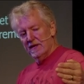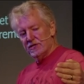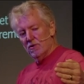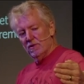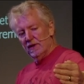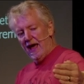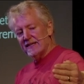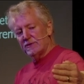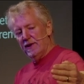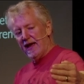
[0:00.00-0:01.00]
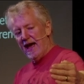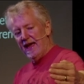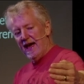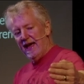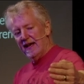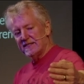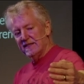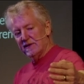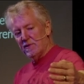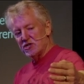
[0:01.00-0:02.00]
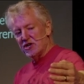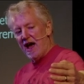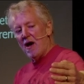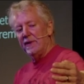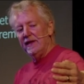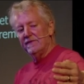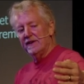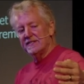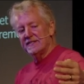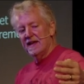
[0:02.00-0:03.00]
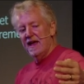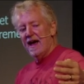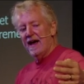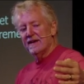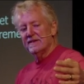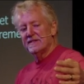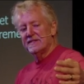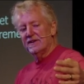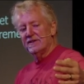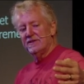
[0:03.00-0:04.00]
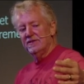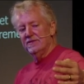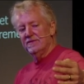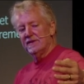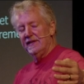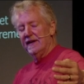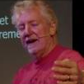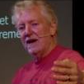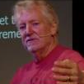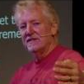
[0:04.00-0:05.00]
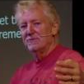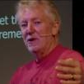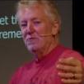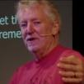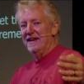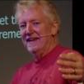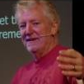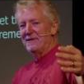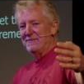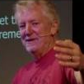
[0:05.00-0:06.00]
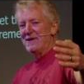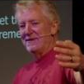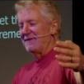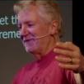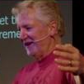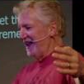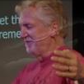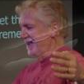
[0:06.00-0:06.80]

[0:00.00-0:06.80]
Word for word: So last week I, I asked the question, how many of us uh, start to clean our houses when we, when we know that we're going to have